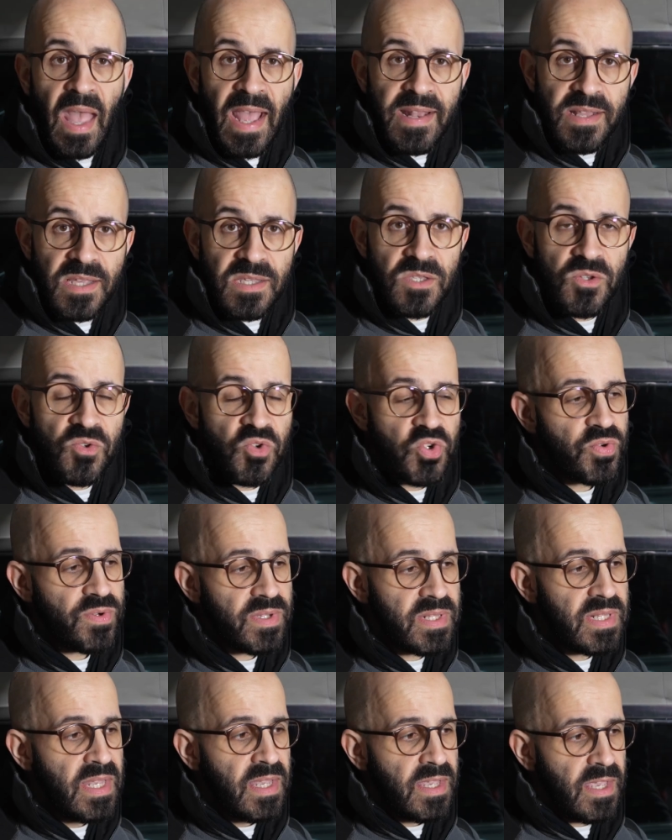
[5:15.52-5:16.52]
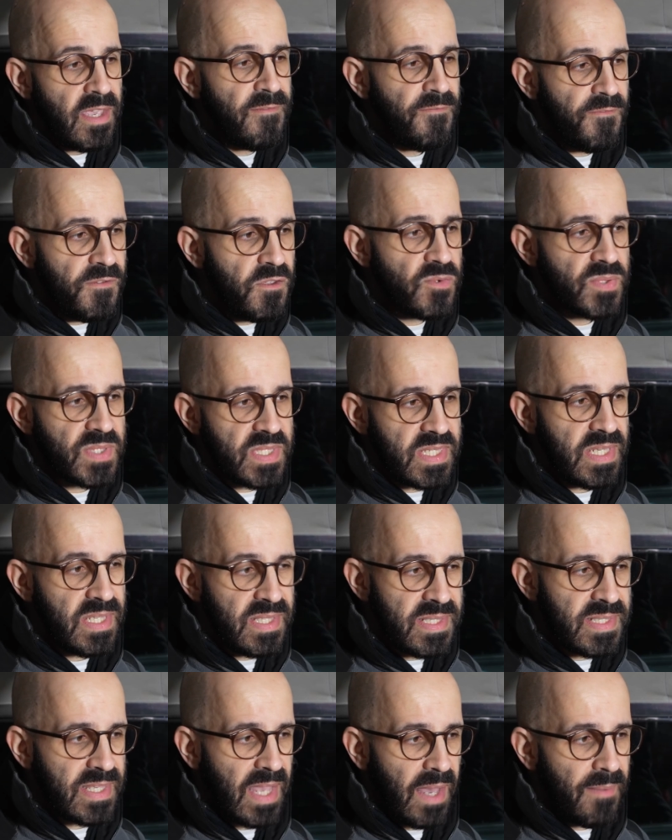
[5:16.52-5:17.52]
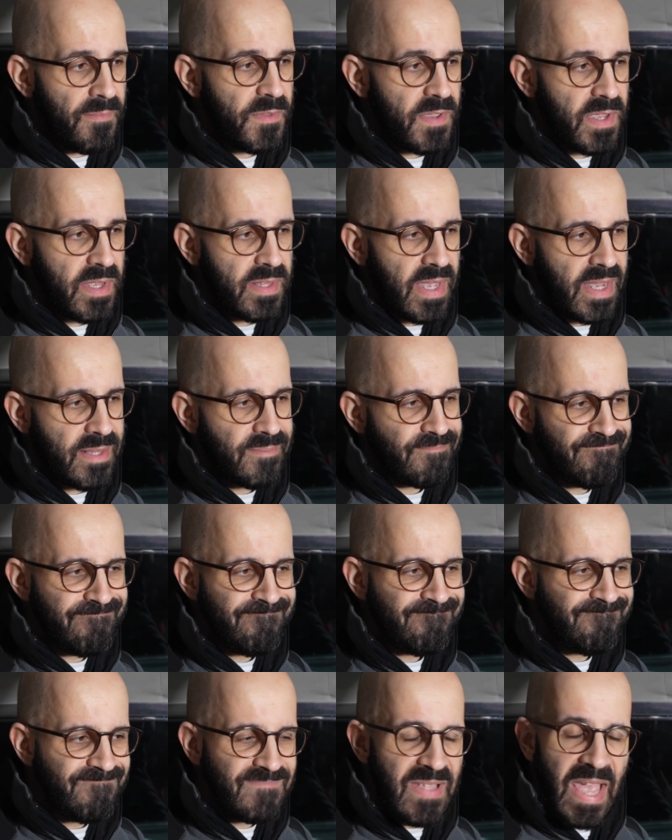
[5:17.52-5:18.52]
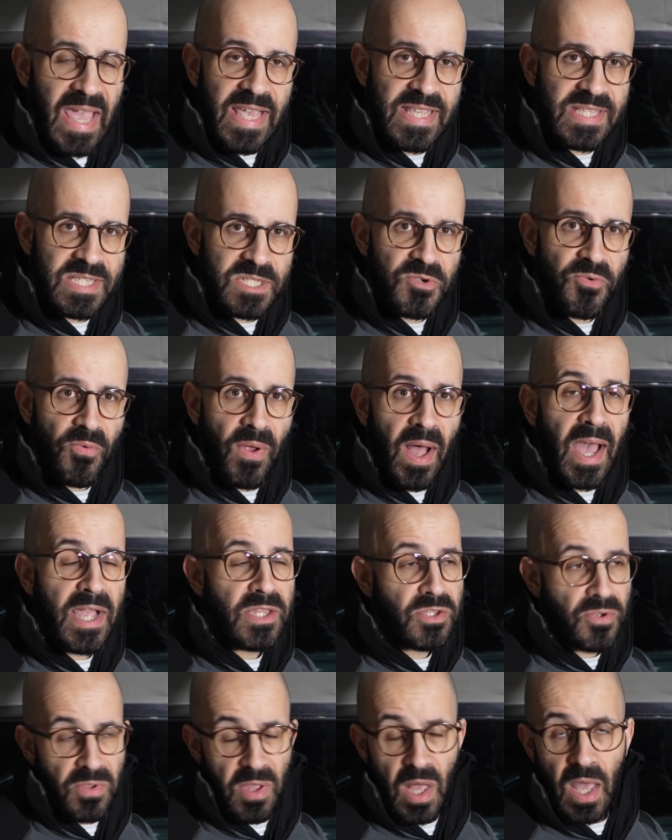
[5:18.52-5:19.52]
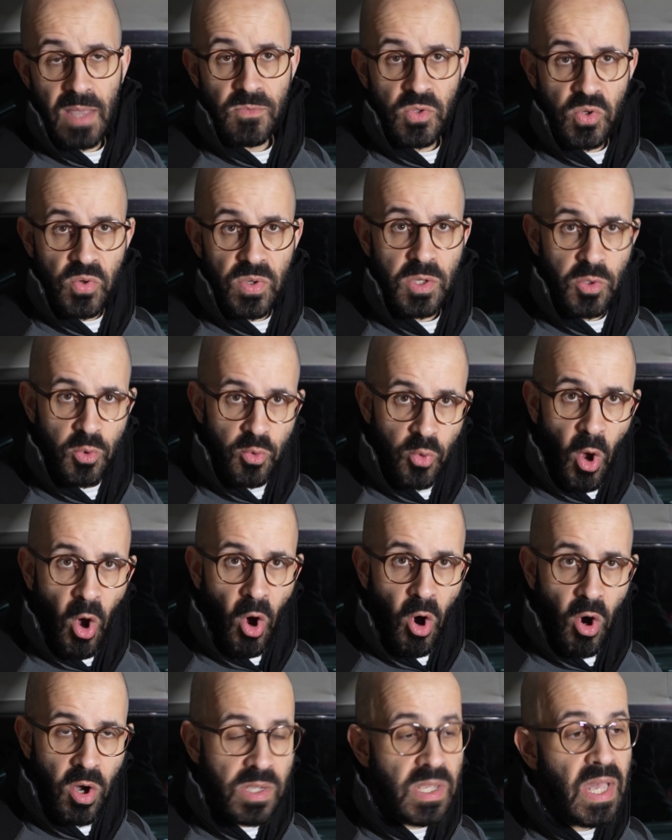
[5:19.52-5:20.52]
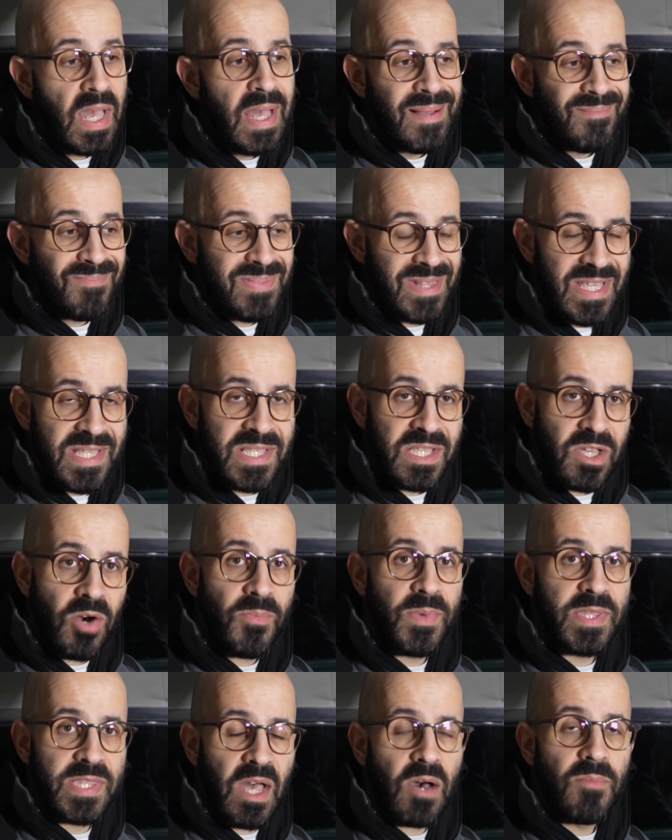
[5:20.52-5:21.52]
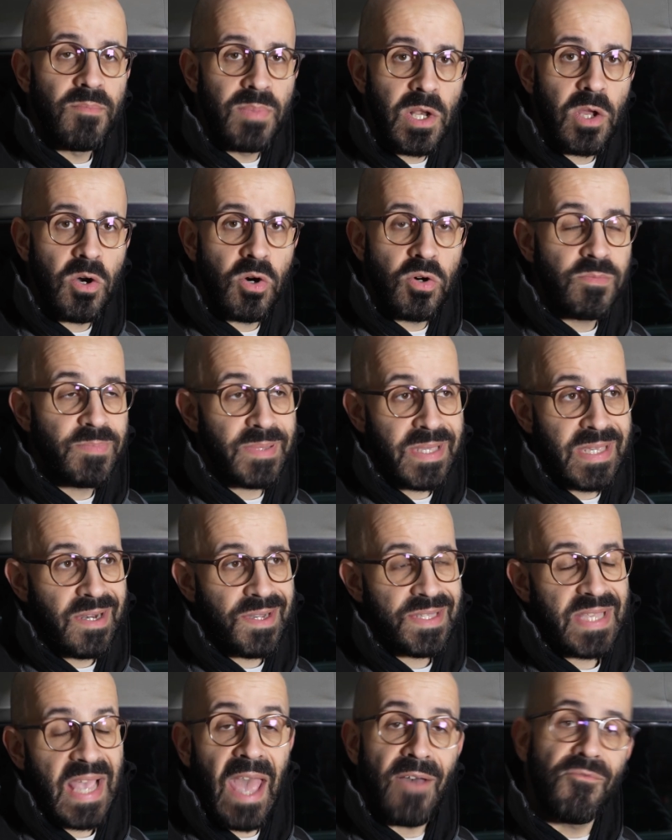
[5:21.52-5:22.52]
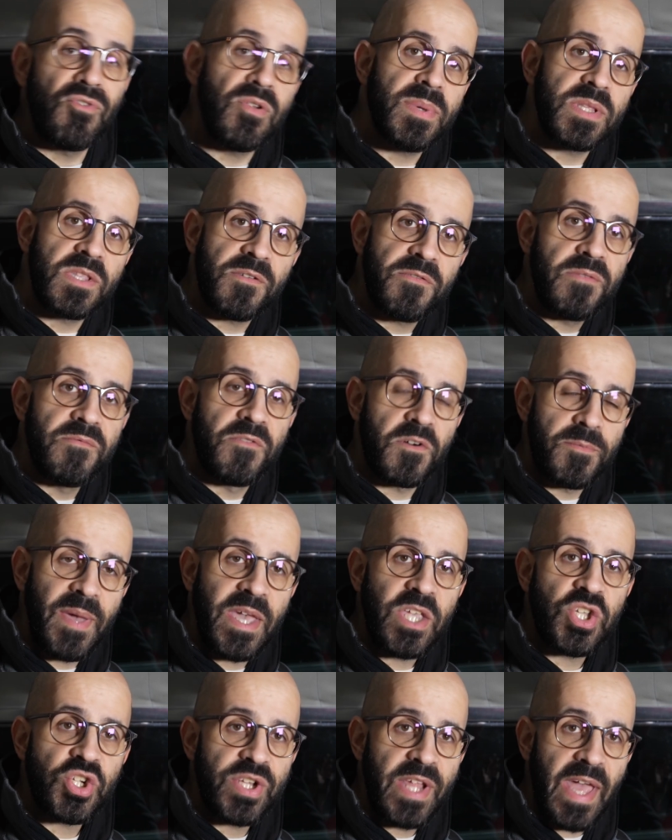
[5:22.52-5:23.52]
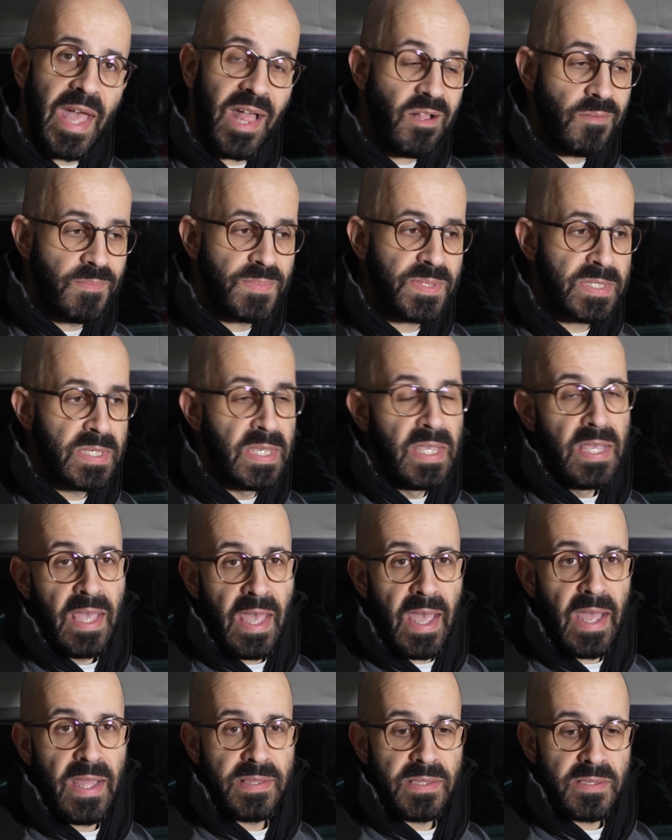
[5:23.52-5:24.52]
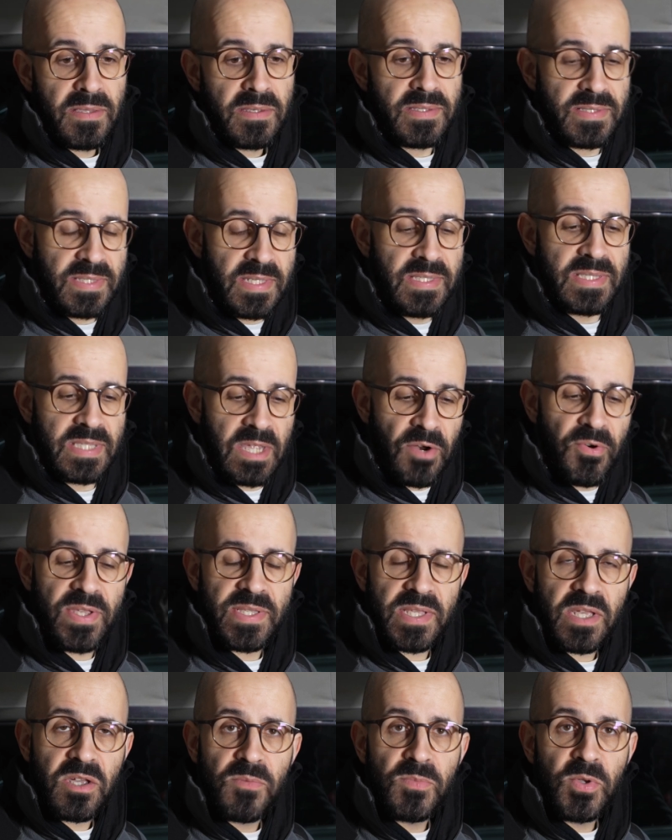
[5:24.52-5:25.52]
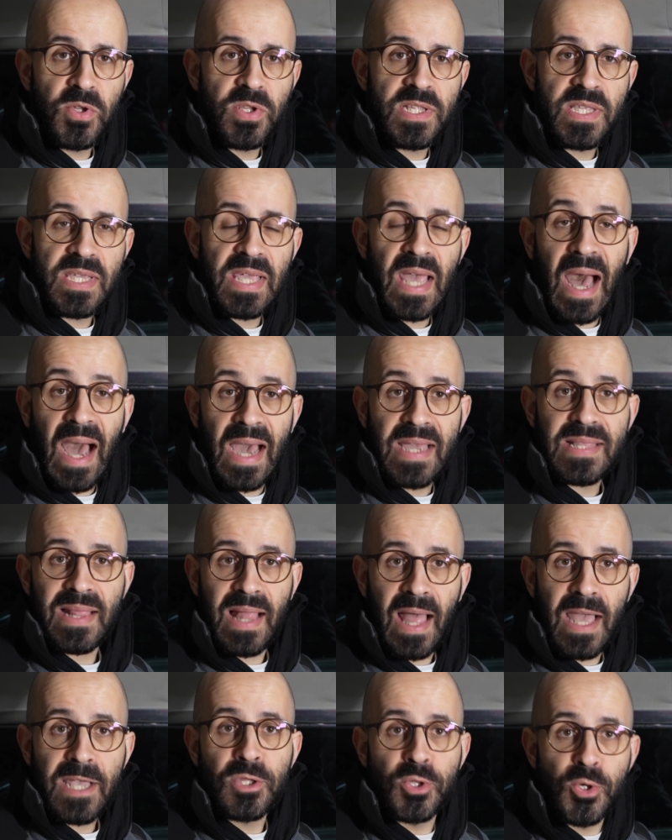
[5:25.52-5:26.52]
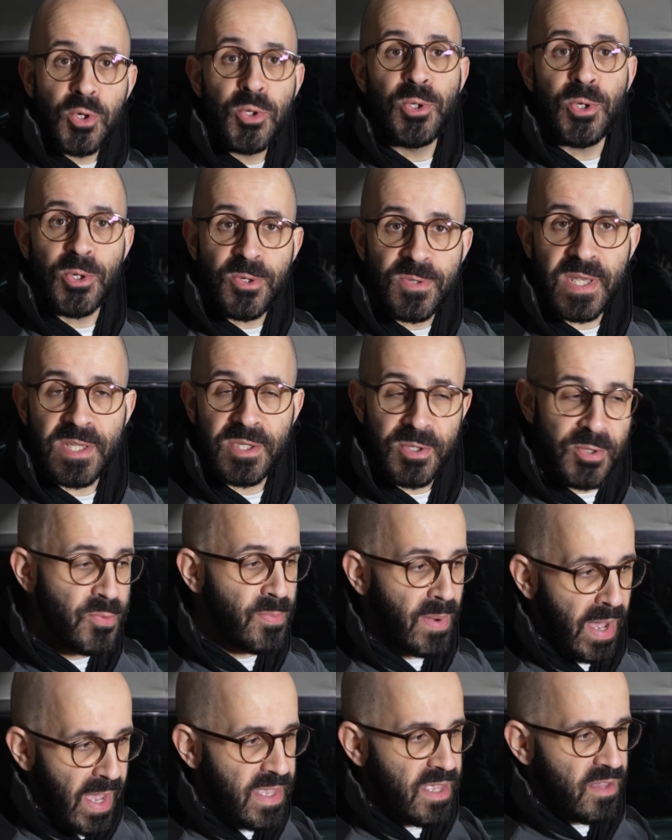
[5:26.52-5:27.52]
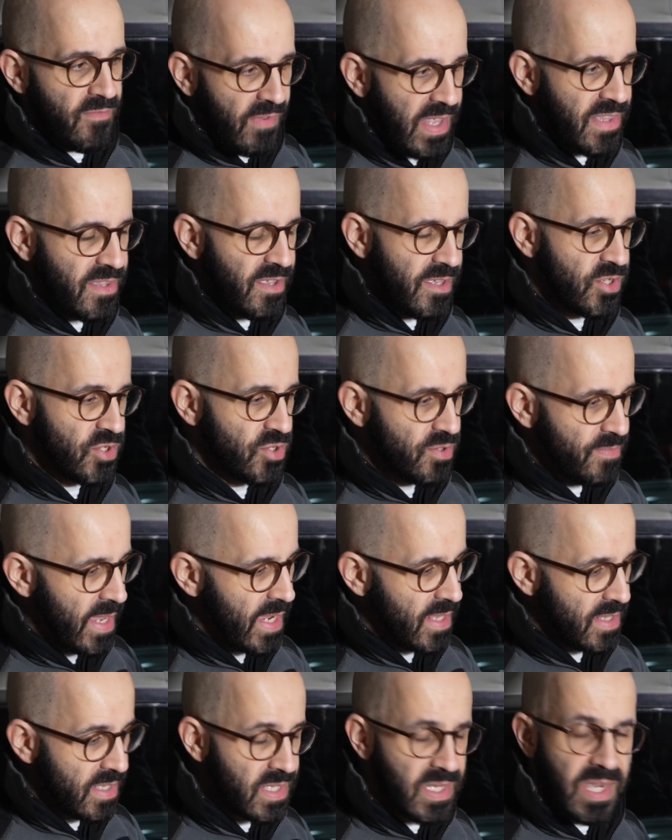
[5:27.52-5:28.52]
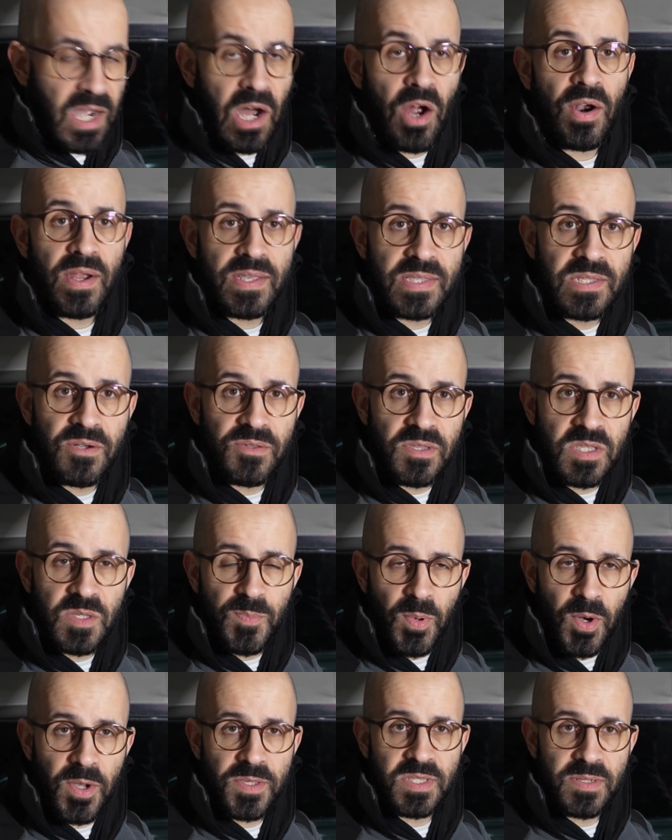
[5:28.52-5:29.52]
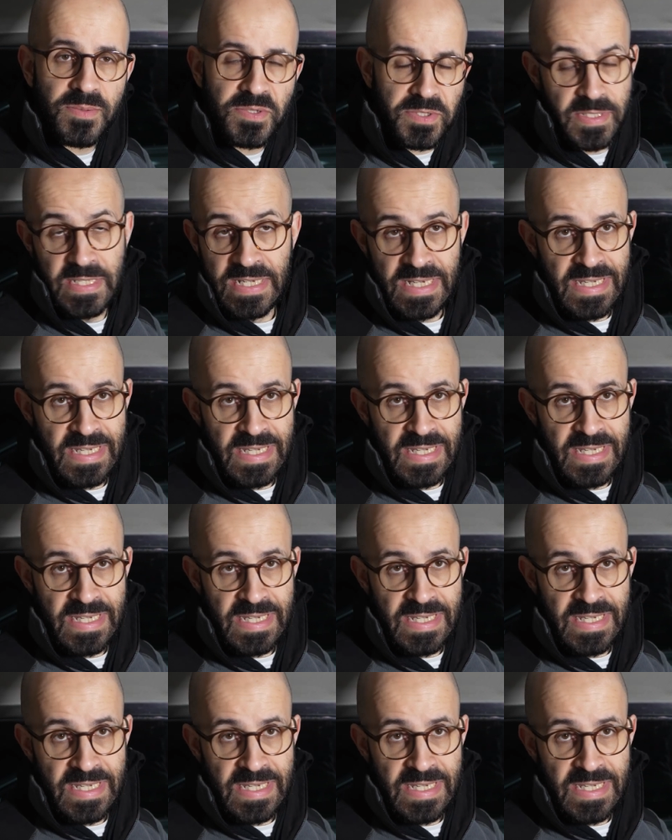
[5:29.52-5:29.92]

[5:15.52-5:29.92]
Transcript: And as usual, if you've seen something that isn't right or I'm doing wrong, please comment down below, because every bit of information helps. And since there is a community, I'd like to use it to my advantage to make this car as good as possible.